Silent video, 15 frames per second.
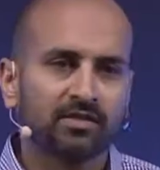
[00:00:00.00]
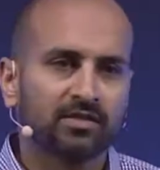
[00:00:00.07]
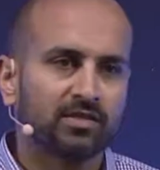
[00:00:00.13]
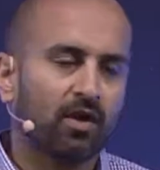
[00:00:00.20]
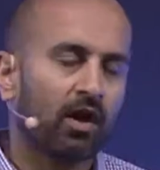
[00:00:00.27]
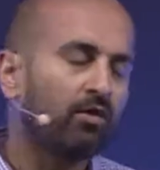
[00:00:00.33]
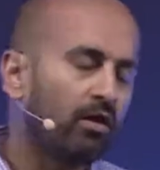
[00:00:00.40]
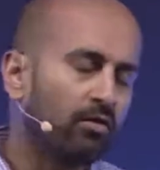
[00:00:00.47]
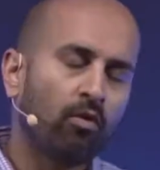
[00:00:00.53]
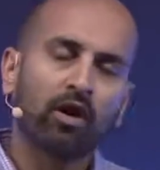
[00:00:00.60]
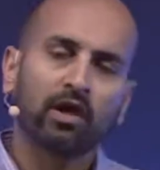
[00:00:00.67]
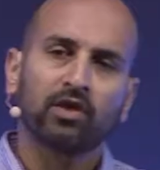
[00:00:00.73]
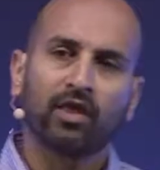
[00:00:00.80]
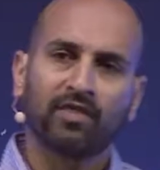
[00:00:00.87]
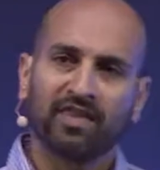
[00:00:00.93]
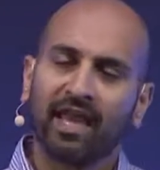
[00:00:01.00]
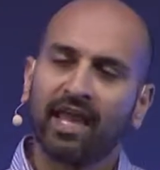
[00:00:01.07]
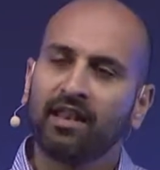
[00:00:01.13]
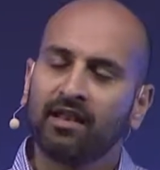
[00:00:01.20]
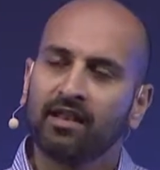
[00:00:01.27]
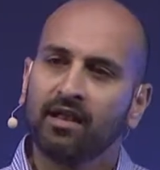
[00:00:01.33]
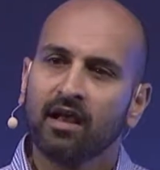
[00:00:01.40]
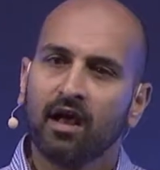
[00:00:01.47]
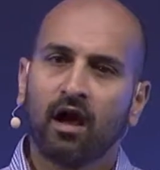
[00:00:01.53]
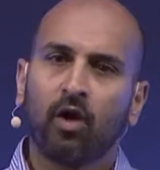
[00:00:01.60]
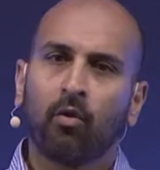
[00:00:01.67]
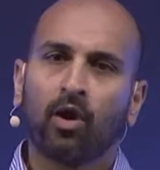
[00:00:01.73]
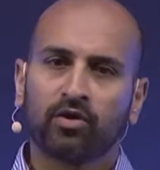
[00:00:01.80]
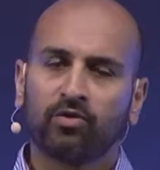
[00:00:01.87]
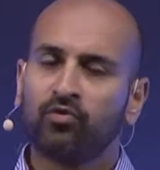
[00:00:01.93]
so I'll walk you, at the end, I'll
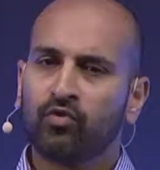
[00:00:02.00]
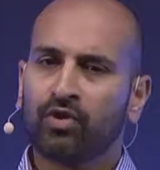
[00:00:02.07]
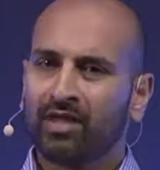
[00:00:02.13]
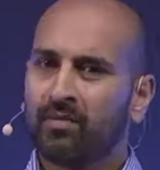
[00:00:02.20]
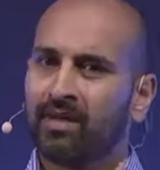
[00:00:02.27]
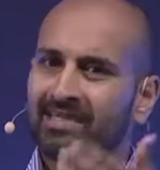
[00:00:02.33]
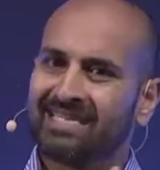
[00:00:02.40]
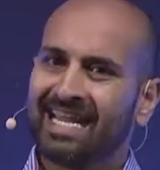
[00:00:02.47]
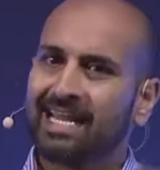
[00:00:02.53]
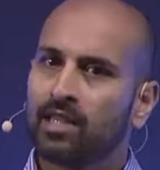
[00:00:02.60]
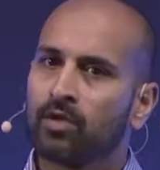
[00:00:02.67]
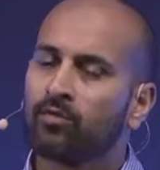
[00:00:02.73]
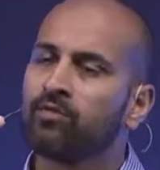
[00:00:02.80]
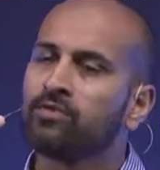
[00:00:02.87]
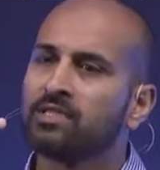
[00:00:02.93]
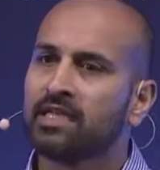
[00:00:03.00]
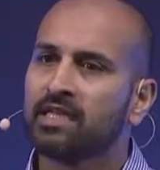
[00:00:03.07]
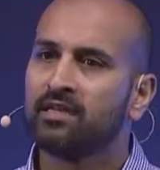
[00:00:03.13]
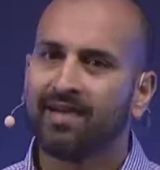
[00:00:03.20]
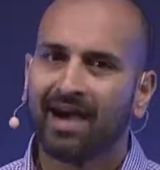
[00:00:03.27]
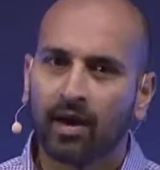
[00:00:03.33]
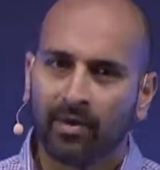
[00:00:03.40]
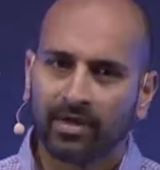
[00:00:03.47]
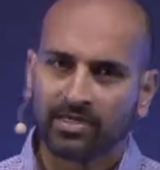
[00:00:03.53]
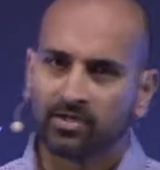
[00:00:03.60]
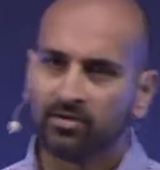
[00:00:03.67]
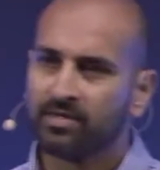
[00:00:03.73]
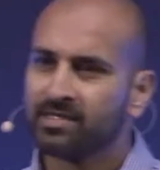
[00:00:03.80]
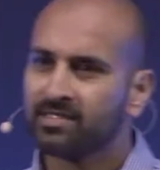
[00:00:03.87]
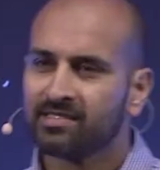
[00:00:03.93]
walk you through kind of my daily routine of how I
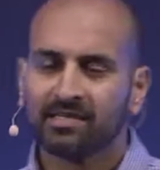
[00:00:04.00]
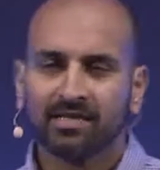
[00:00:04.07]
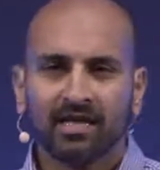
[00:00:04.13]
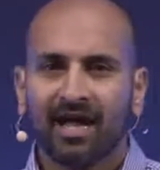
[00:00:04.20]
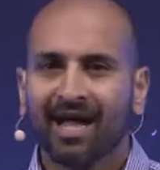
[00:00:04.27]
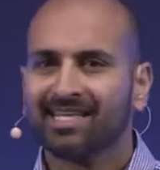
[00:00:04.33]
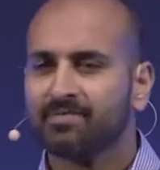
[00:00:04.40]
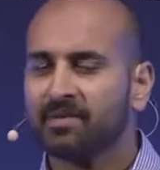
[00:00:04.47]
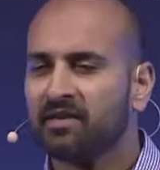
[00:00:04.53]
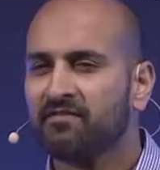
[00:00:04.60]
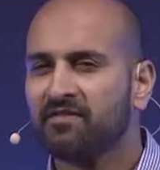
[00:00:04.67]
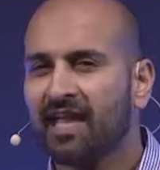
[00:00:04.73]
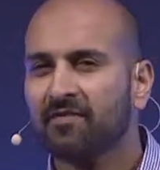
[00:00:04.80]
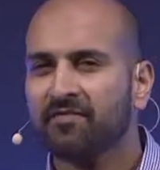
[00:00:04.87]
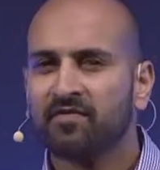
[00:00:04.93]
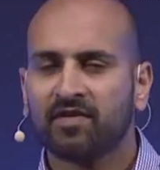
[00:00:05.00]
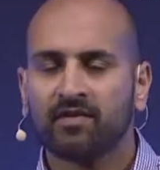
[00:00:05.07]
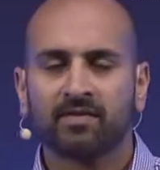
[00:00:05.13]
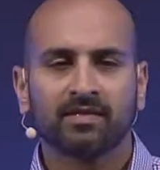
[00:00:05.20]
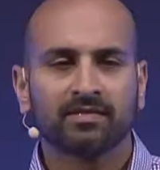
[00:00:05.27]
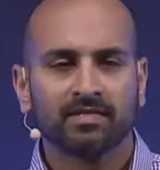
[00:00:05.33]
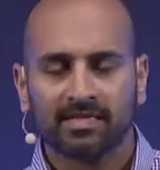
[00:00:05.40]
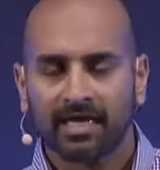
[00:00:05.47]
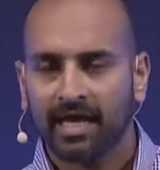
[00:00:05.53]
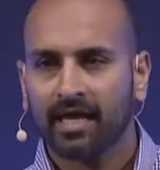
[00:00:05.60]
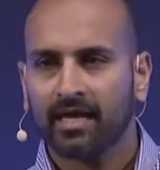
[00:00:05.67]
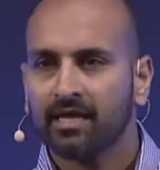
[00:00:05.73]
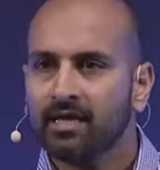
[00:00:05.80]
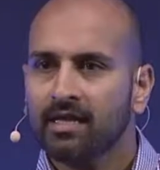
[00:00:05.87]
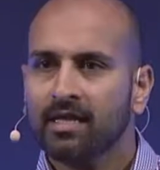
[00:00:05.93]
do this. I spend 10, 15 minutes a
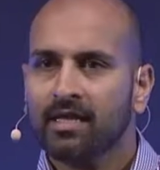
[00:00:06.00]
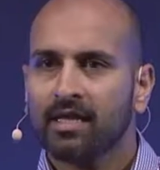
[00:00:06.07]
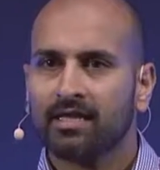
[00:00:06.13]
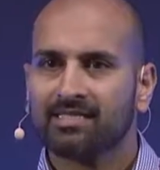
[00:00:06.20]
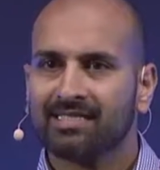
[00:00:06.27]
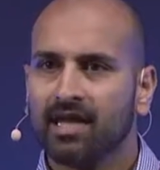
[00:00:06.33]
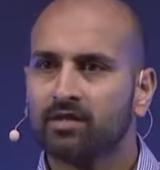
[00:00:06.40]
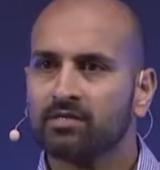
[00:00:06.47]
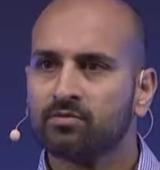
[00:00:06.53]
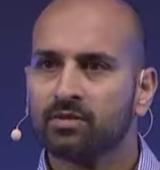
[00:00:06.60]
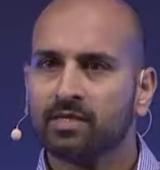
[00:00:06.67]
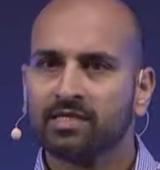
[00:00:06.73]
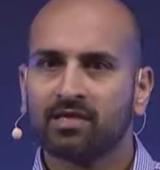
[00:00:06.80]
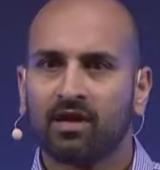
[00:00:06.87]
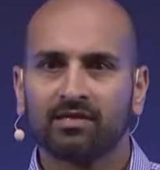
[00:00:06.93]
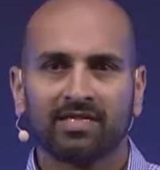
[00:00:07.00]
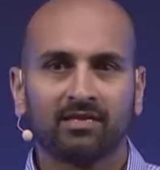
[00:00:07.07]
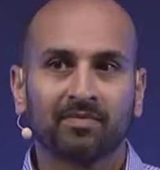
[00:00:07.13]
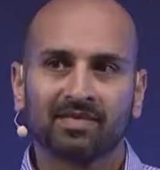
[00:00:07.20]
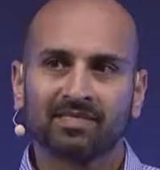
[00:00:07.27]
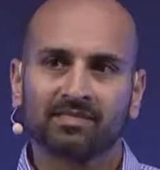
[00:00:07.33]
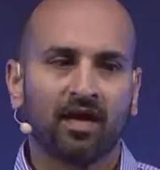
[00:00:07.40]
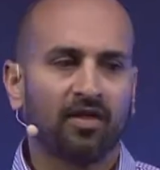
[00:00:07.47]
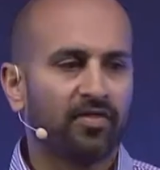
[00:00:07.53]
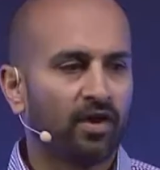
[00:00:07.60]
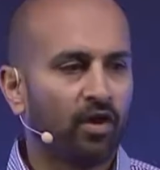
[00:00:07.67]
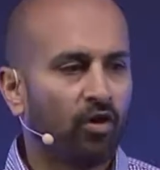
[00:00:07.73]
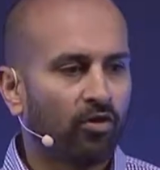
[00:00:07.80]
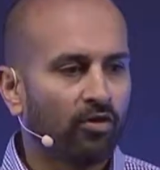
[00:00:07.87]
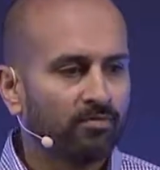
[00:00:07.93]
day. It sounds really daunting, but it's not that
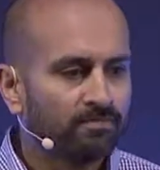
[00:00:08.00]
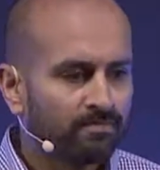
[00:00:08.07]
hard.